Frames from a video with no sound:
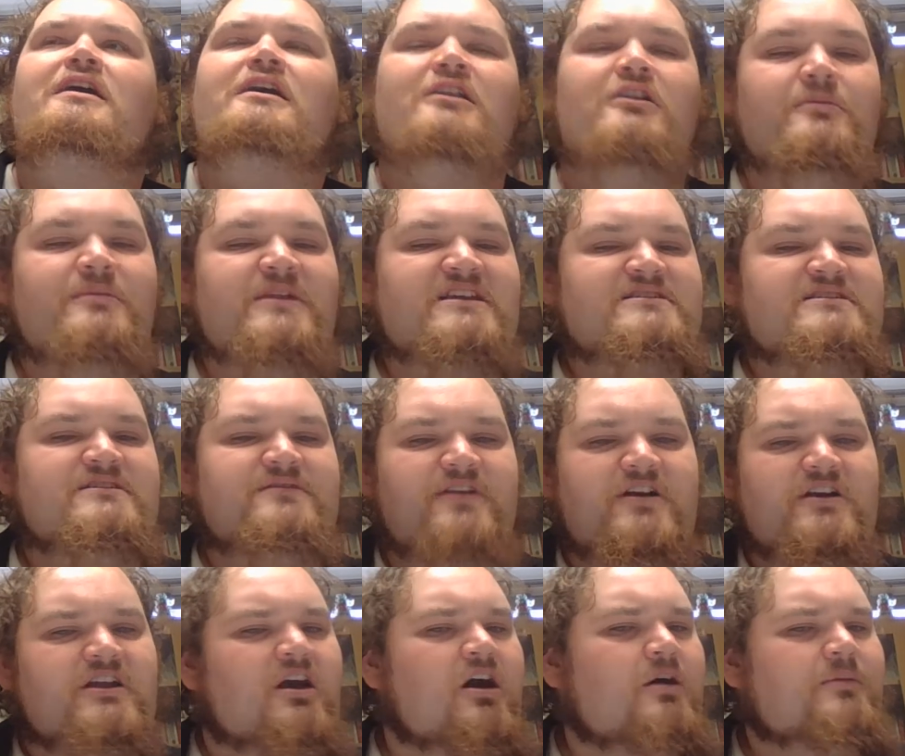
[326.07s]
Illuminations are
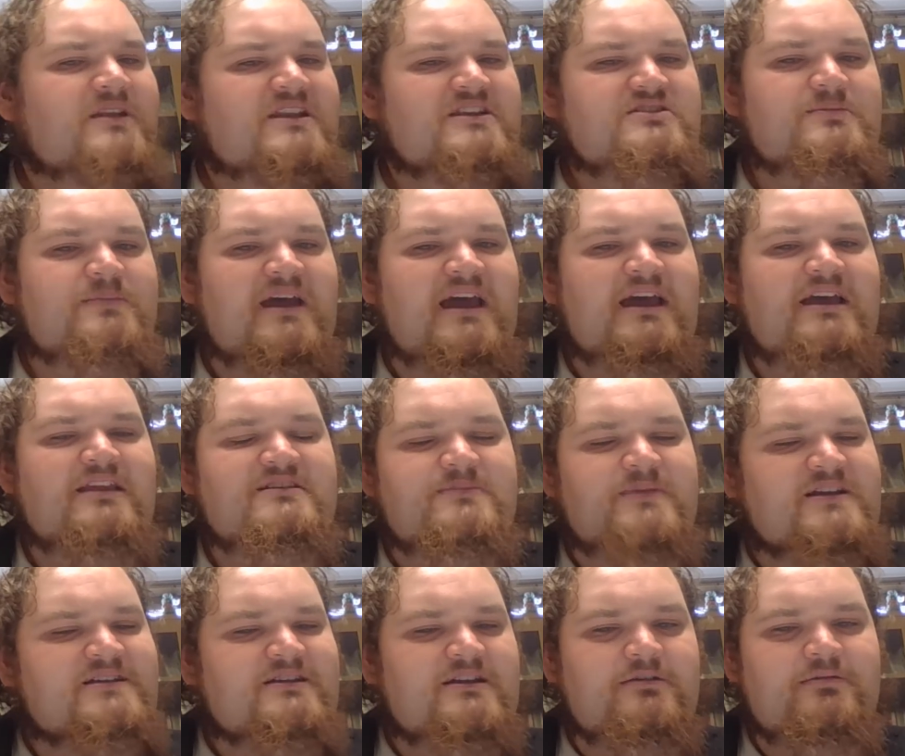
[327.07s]
very common in Japan,
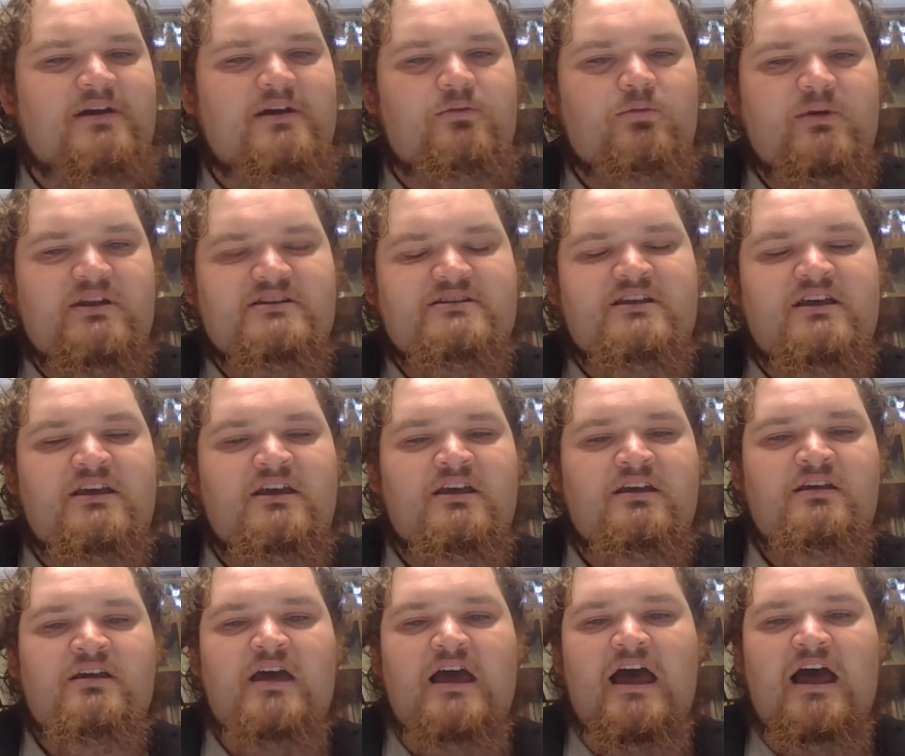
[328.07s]
especially around
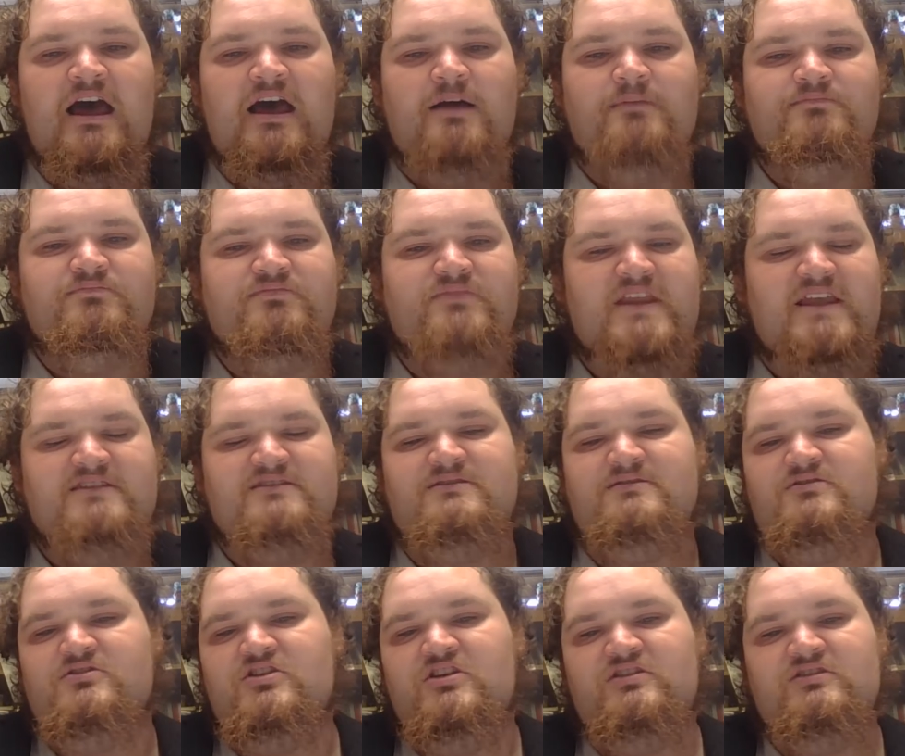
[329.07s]
winter. It's
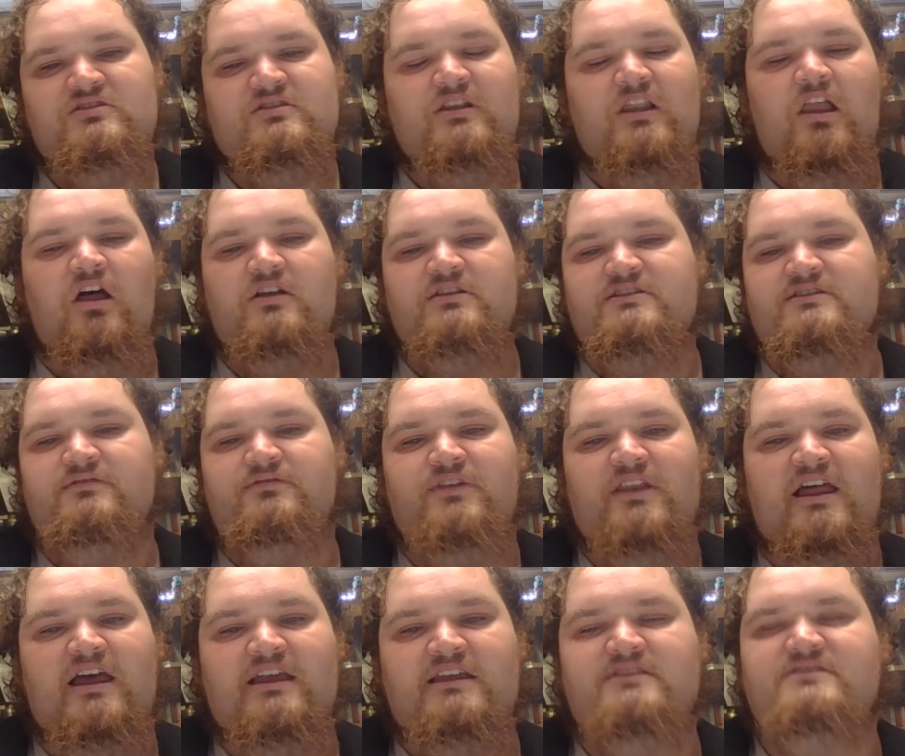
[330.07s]
just lots of
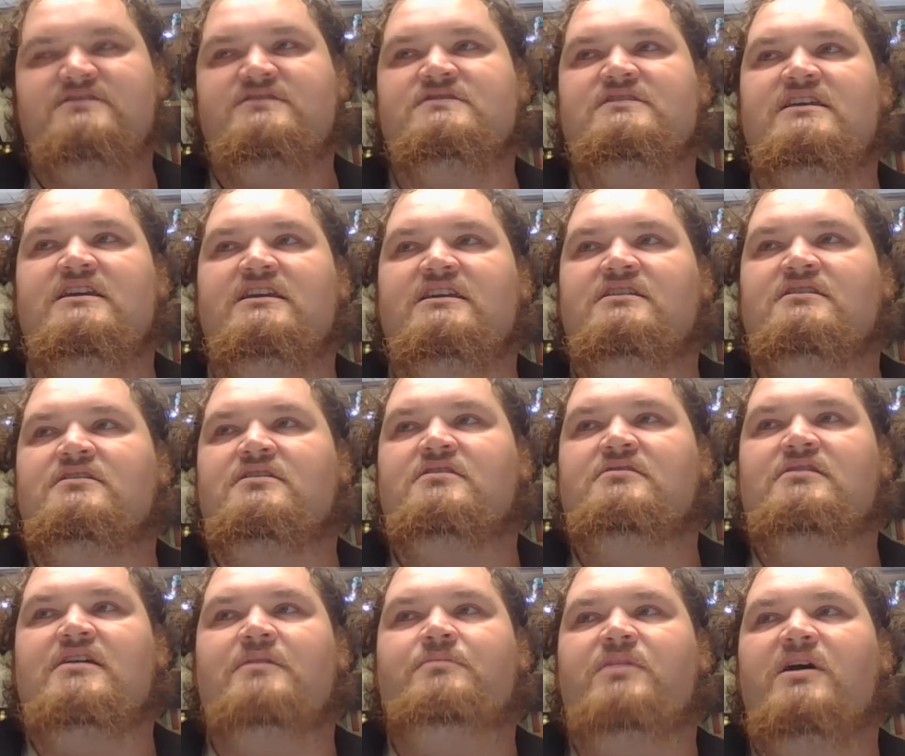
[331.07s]
lights
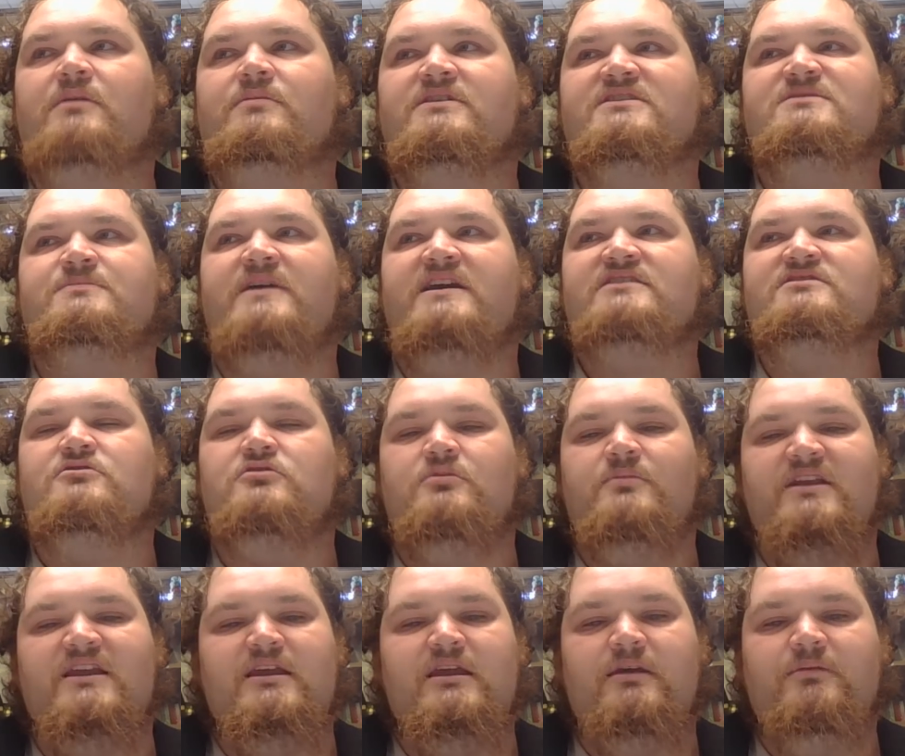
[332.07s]
in a public space,
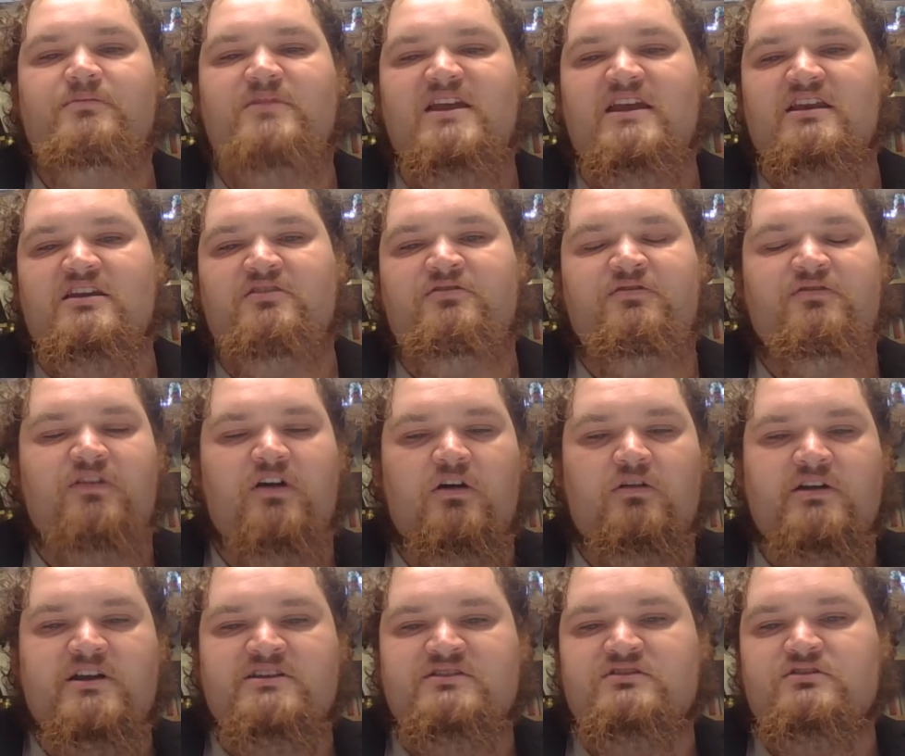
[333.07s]
normally in a
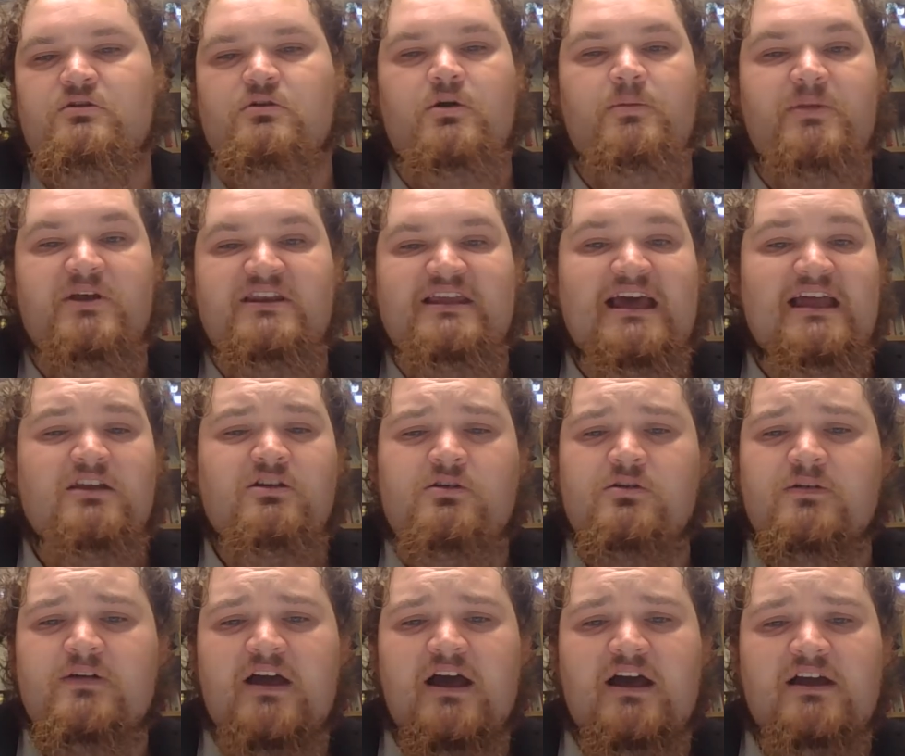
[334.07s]
forest or a
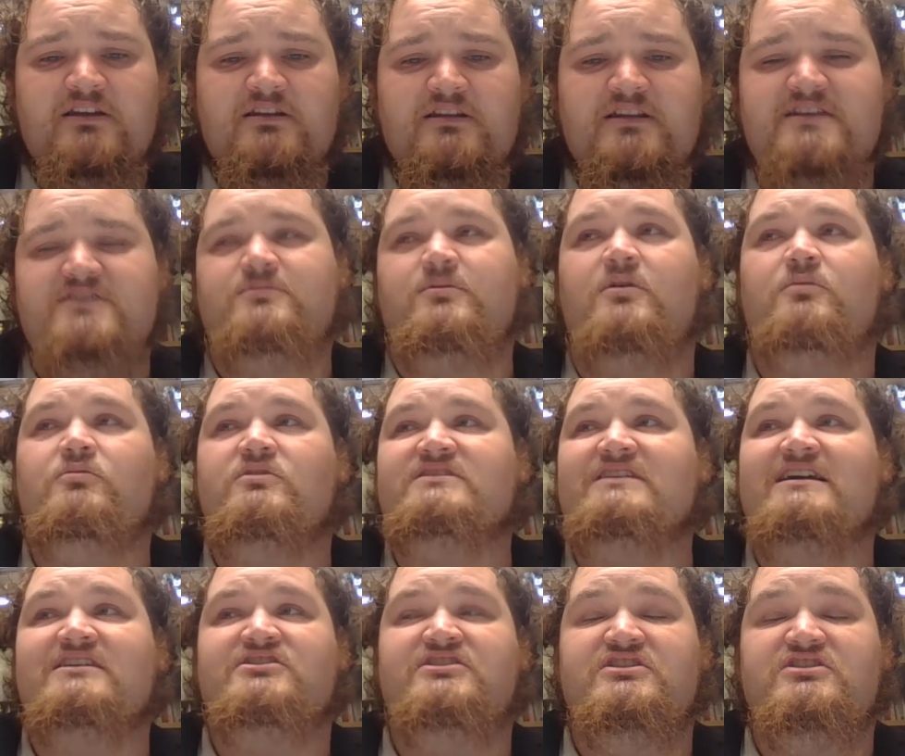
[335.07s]
botanical garden. This one was
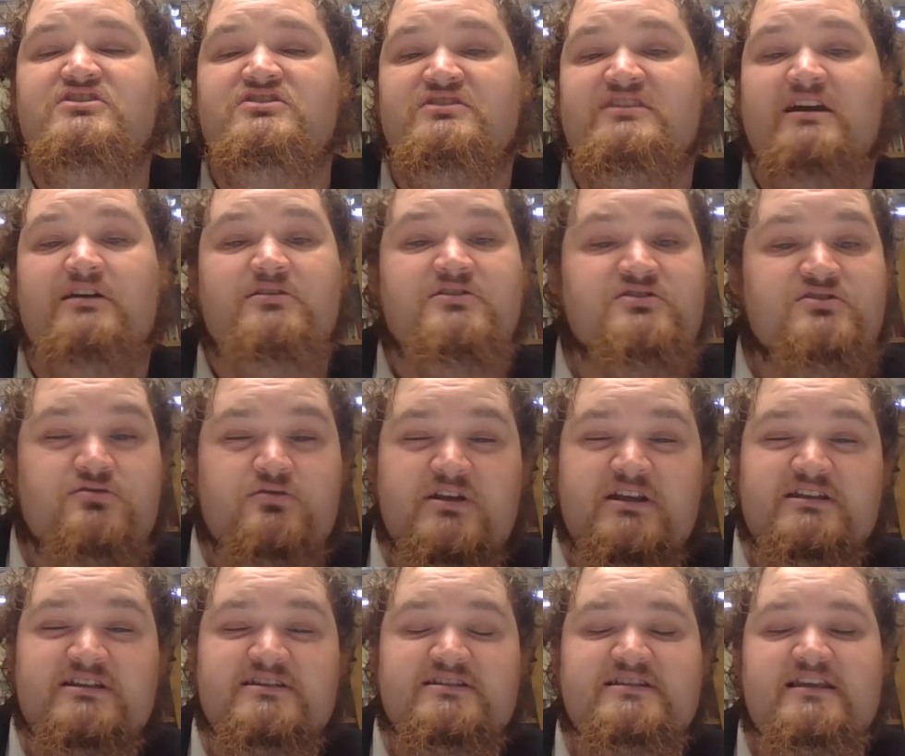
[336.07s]
actually just down a
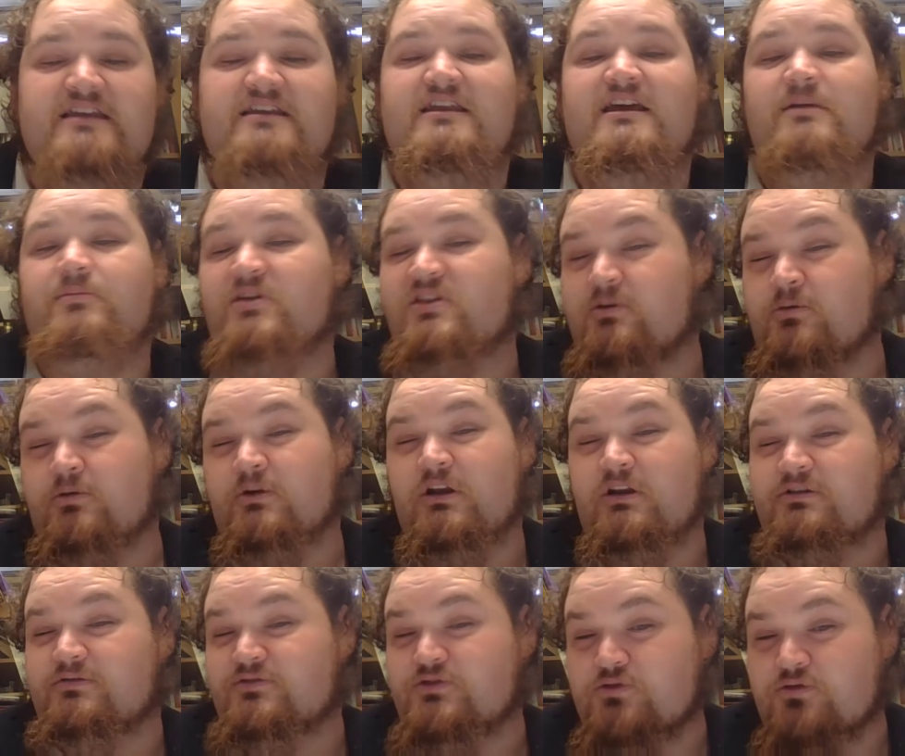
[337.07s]
street in Sendai, but there were a
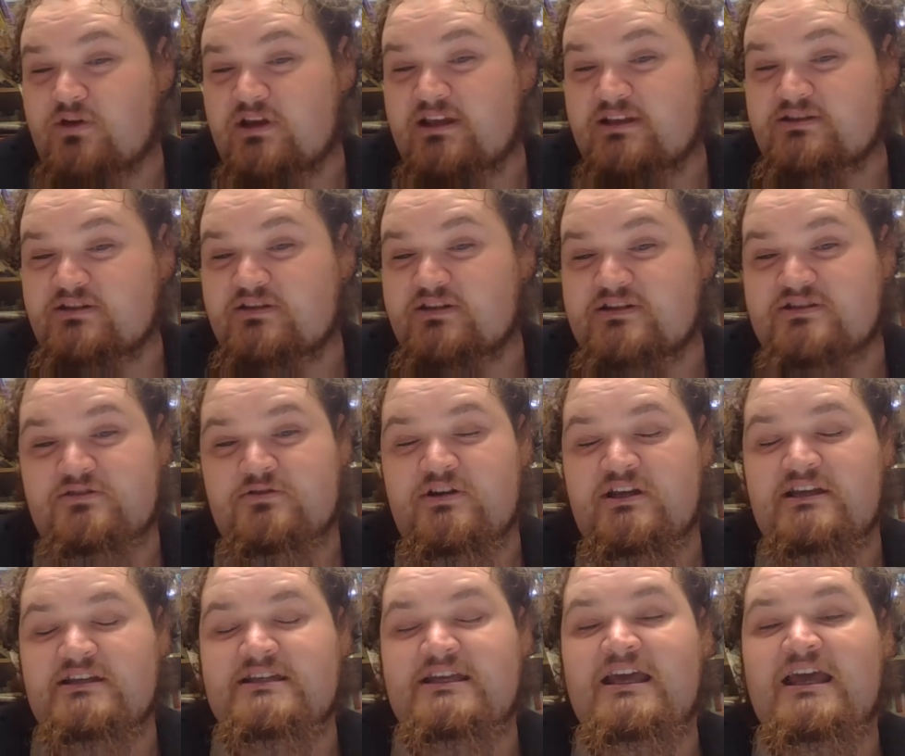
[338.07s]
lot of trees on the
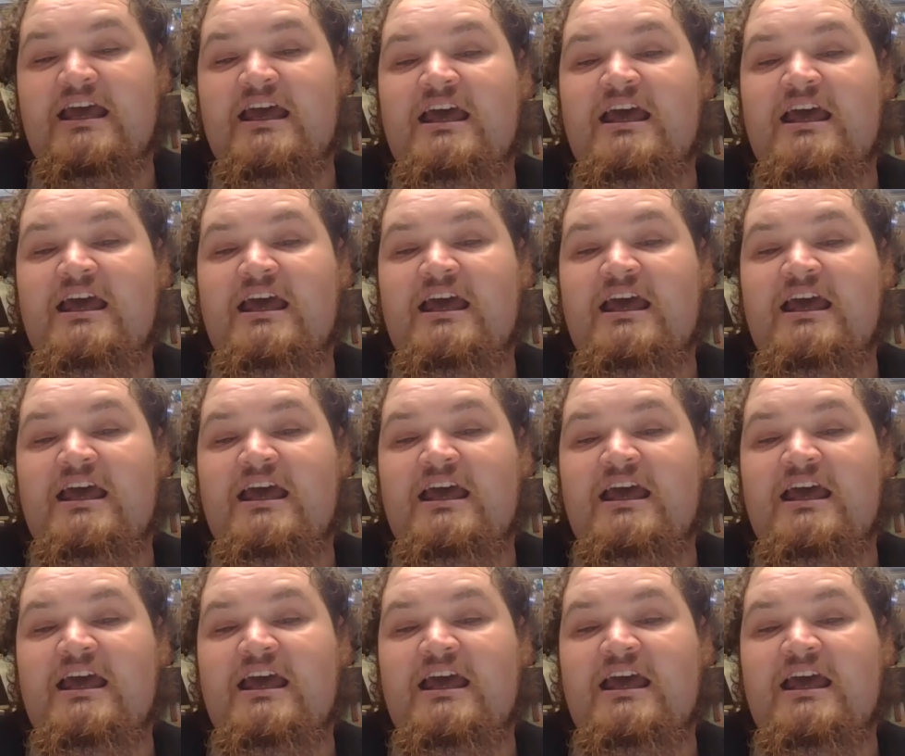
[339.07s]
street.